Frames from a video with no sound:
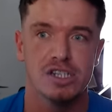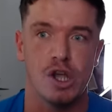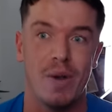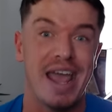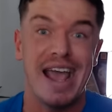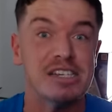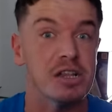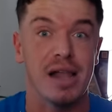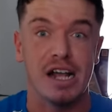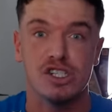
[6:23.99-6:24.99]
So it
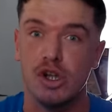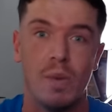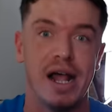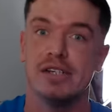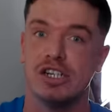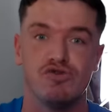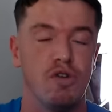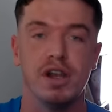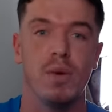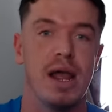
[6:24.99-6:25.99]
isn't like someone else is
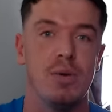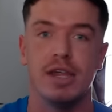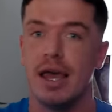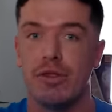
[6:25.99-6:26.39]
running away with